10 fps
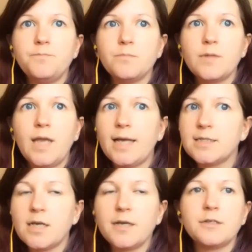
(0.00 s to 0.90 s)

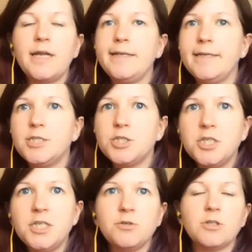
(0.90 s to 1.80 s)
has either
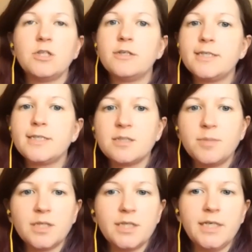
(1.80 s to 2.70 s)
ADHD or a learning
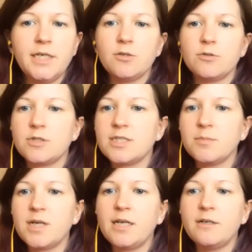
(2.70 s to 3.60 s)
disability or
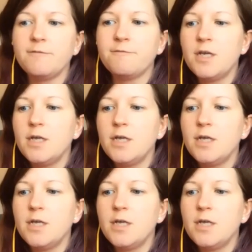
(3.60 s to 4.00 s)
some kind of